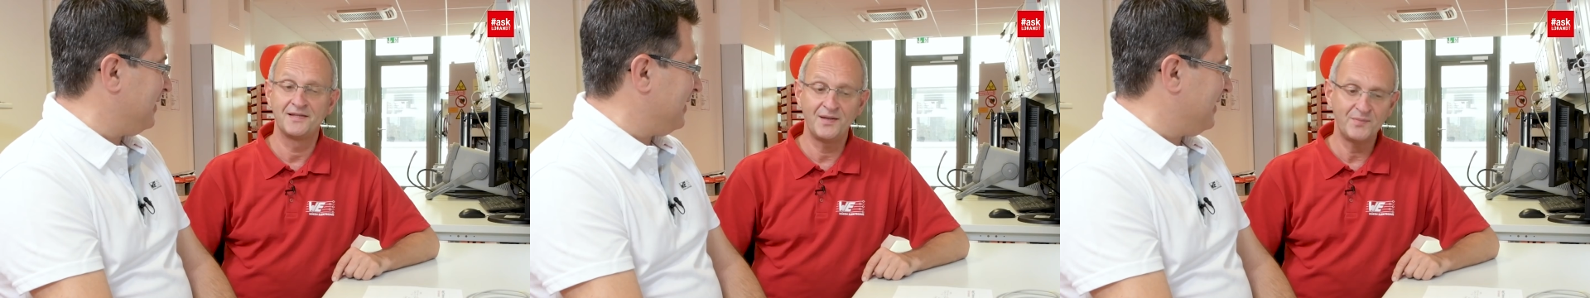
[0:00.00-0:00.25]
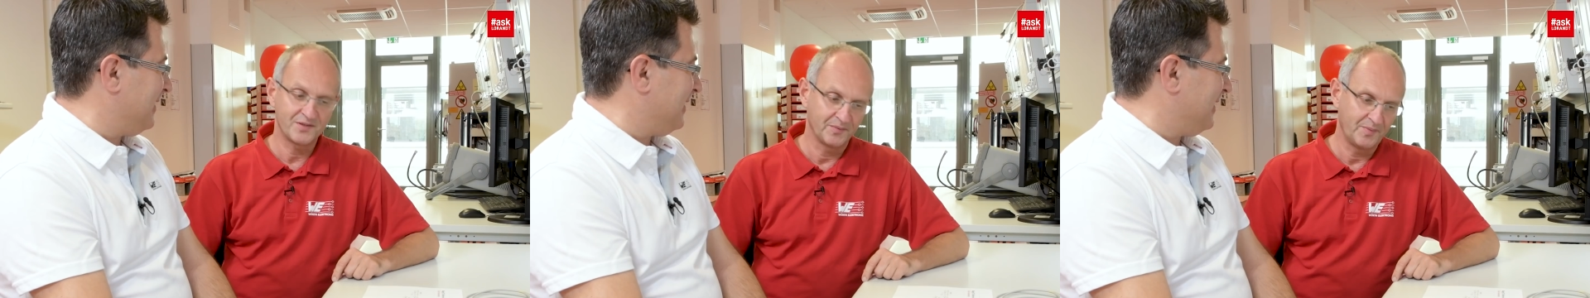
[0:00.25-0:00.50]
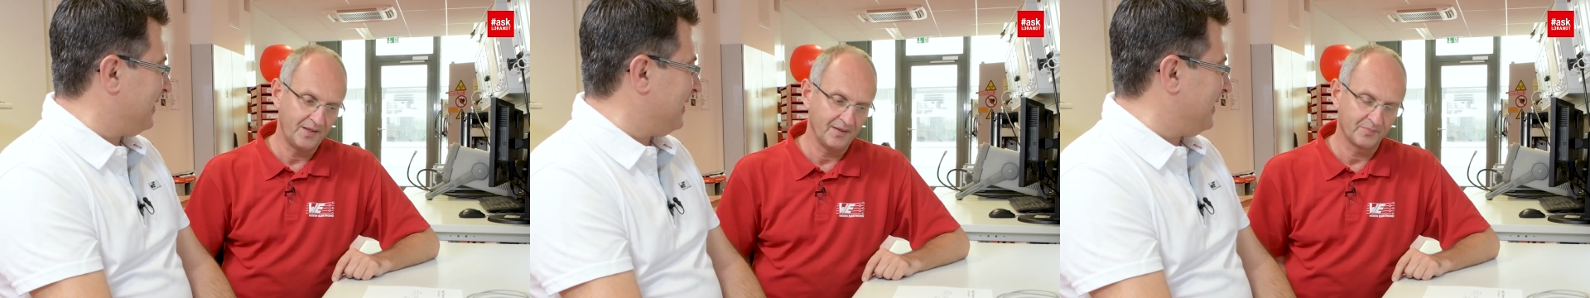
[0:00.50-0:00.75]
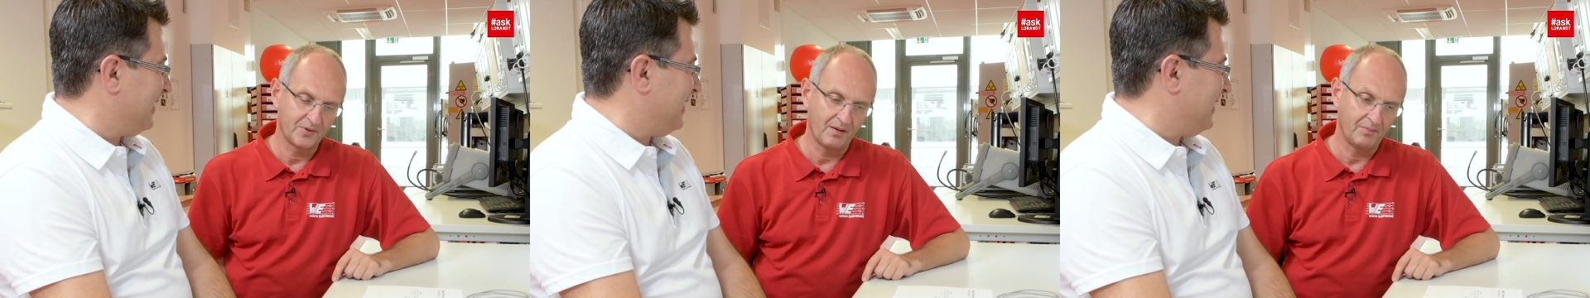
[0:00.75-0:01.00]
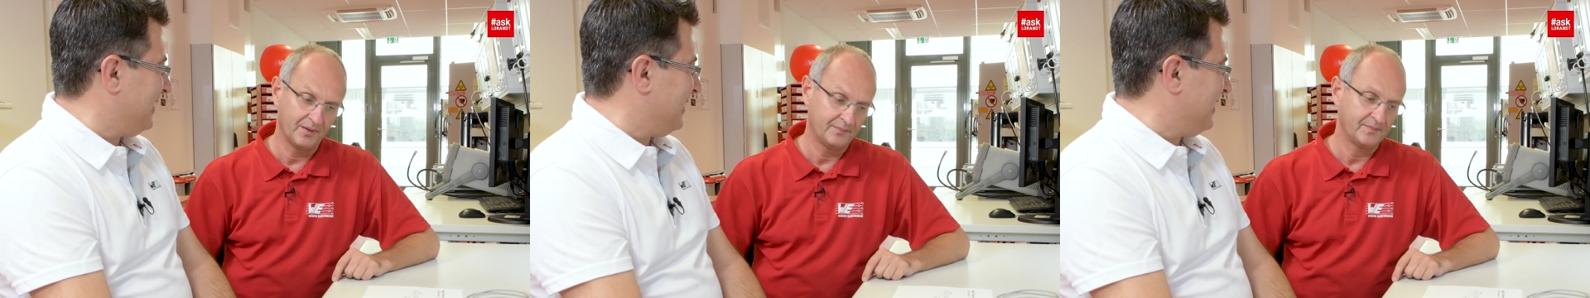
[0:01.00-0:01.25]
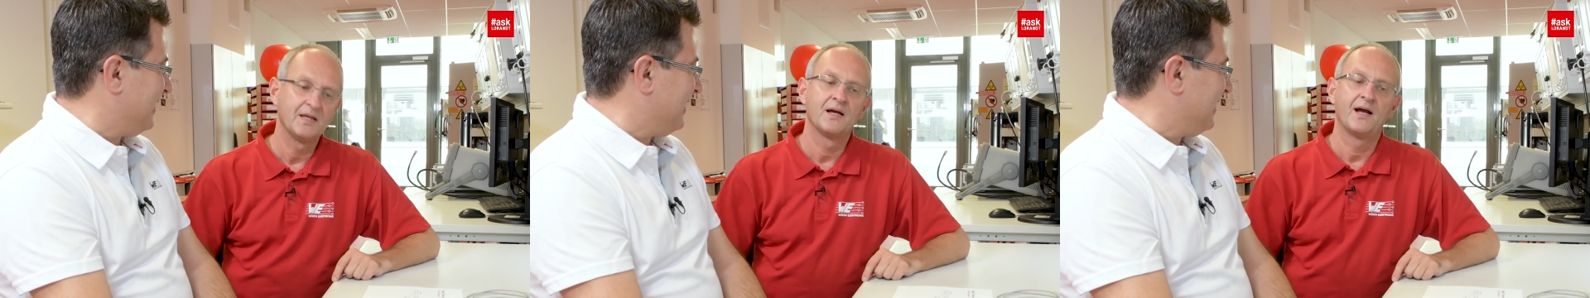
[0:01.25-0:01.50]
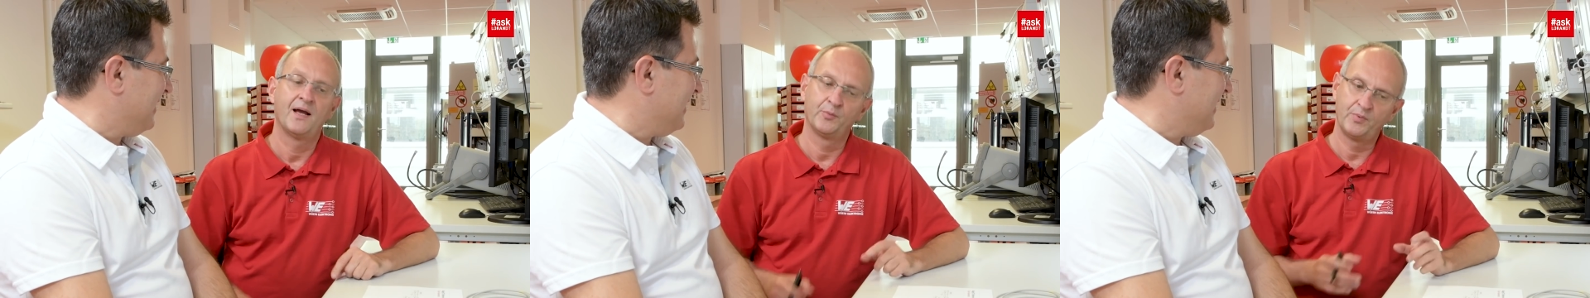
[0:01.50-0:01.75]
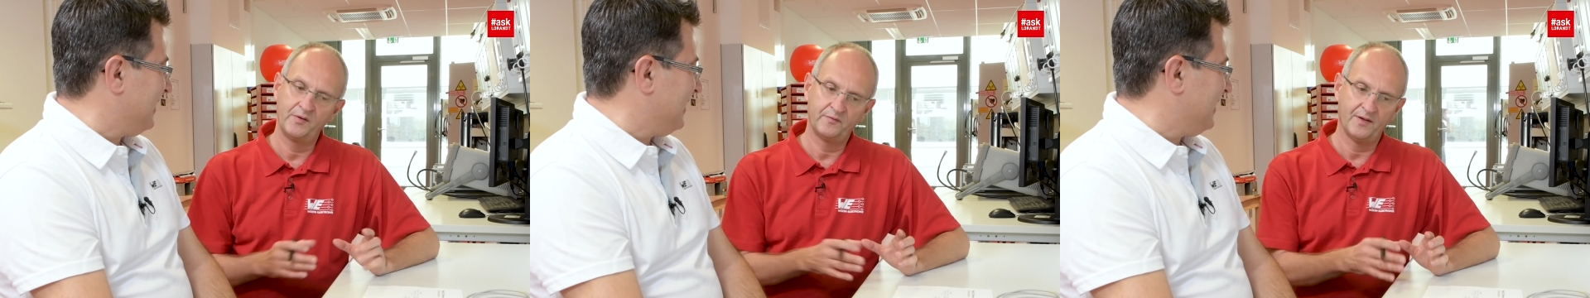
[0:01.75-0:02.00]
Speaker 1: It seems to be a problem,
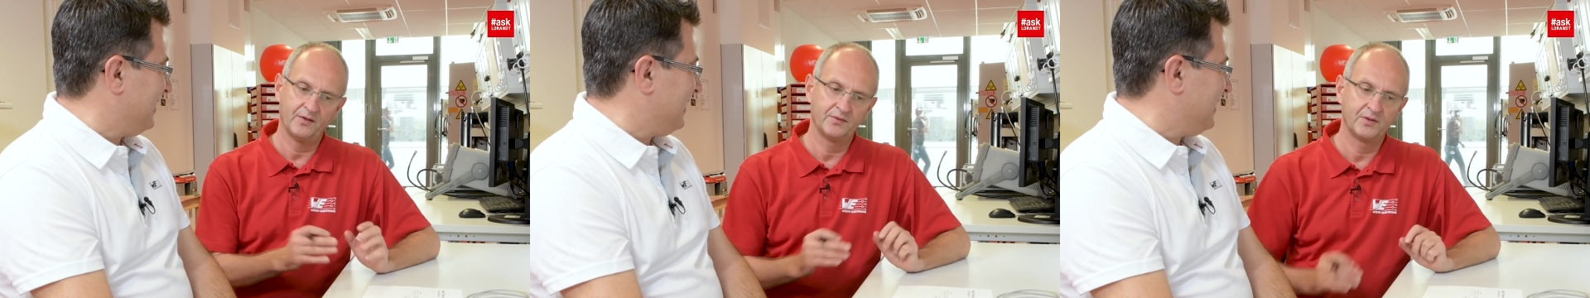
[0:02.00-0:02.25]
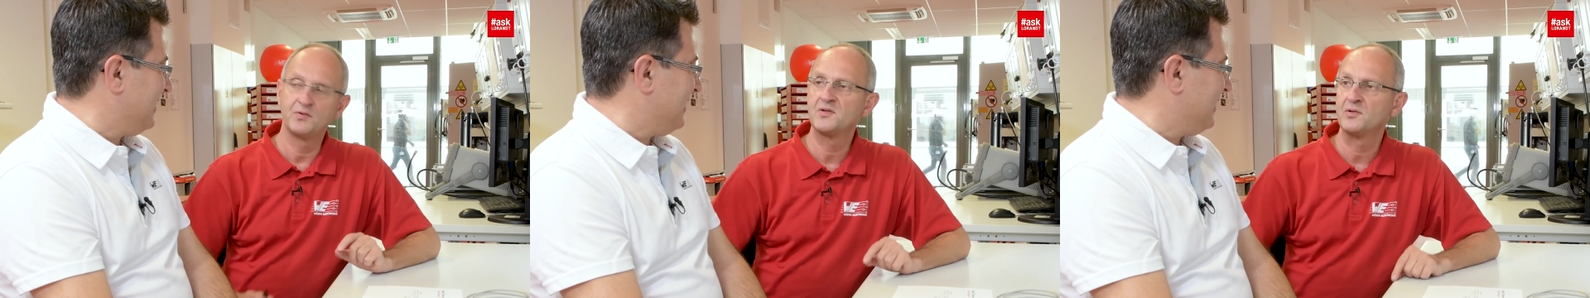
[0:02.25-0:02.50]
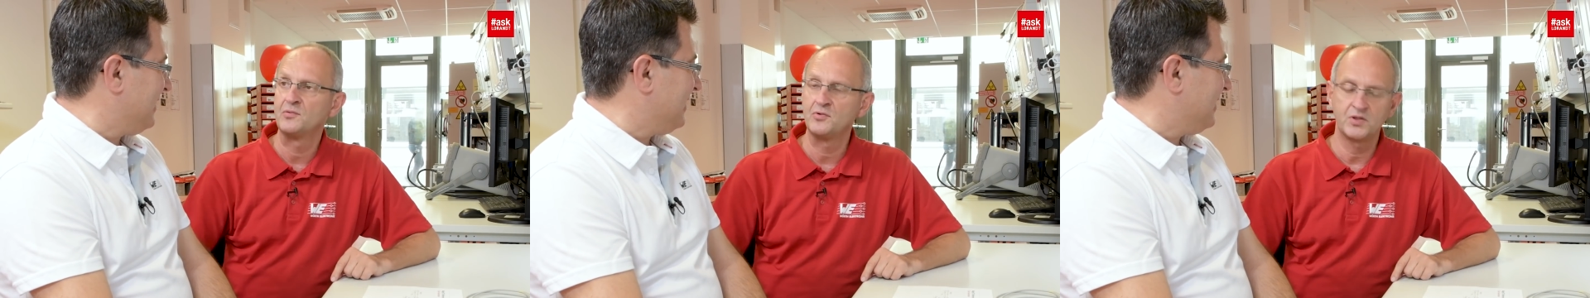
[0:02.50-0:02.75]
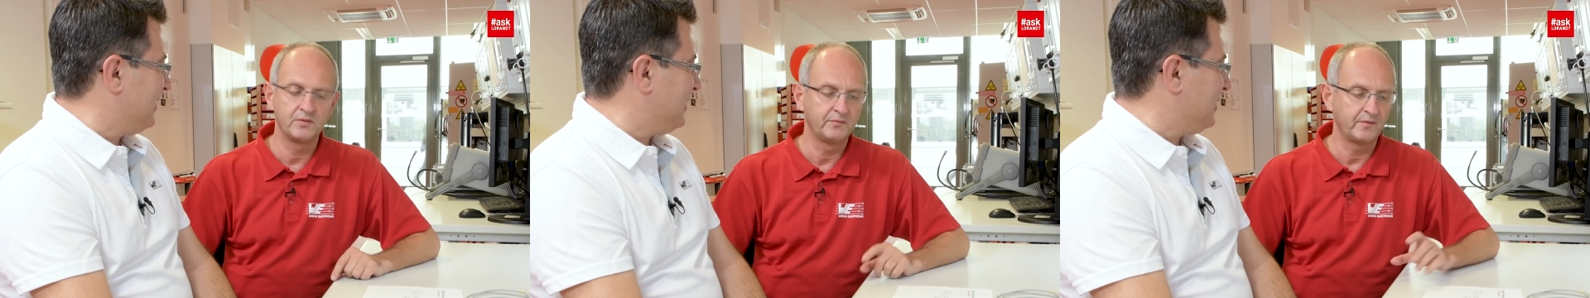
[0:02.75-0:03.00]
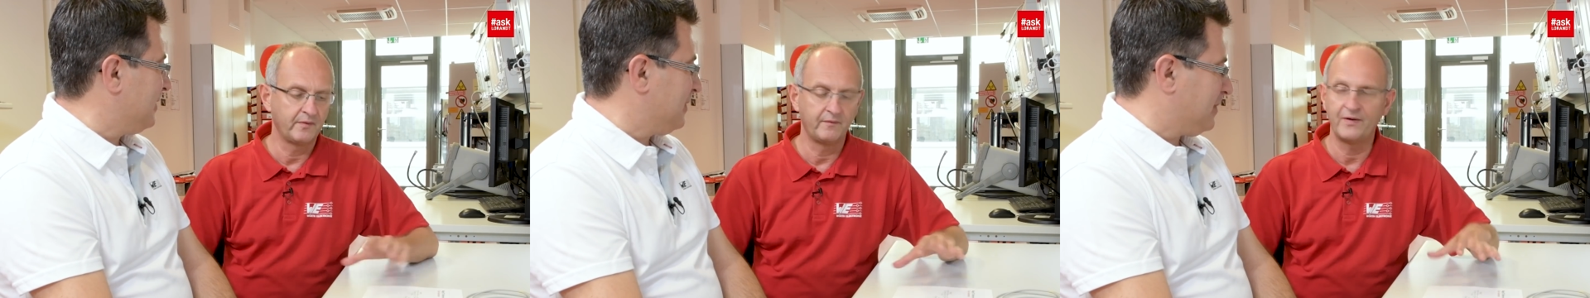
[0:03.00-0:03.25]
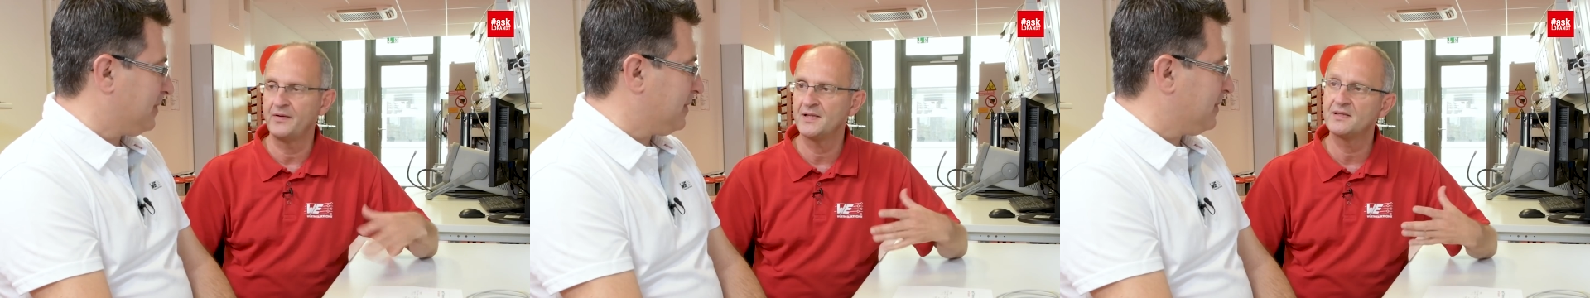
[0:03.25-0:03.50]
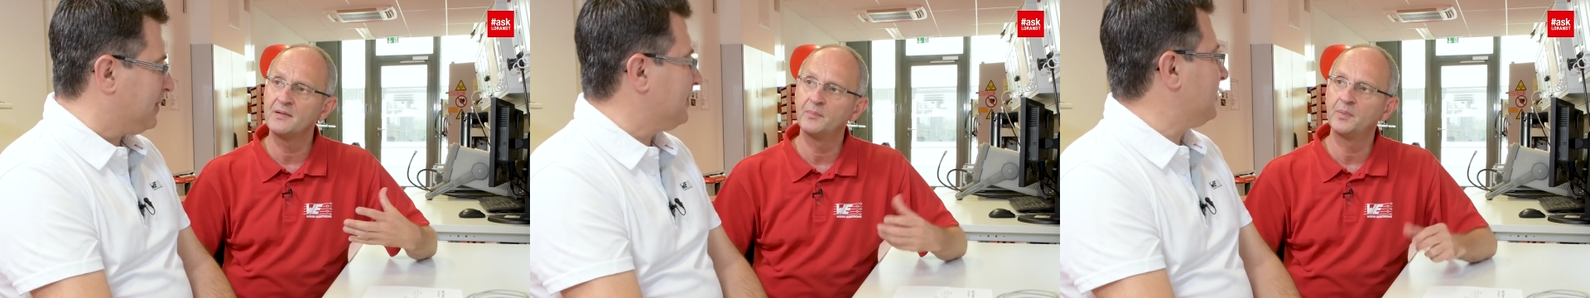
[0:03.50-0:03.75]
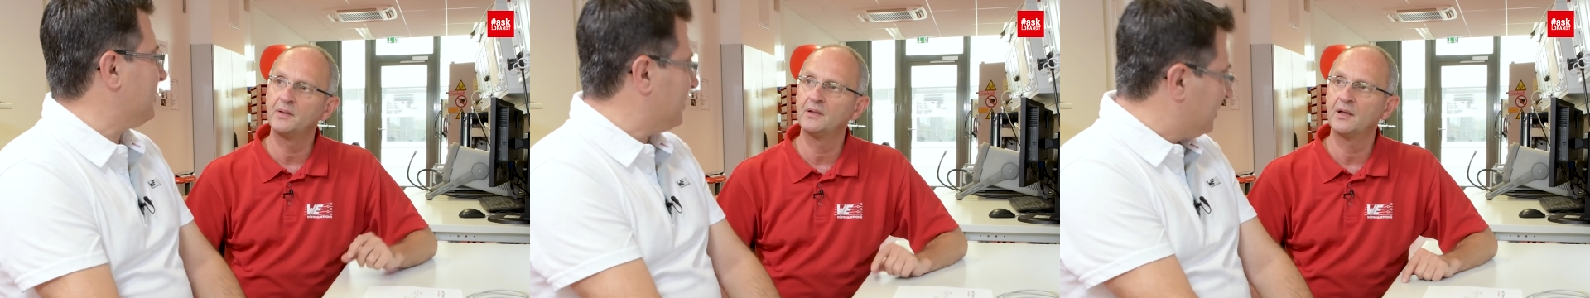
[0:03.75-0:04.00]
and we found a good solution with a very simple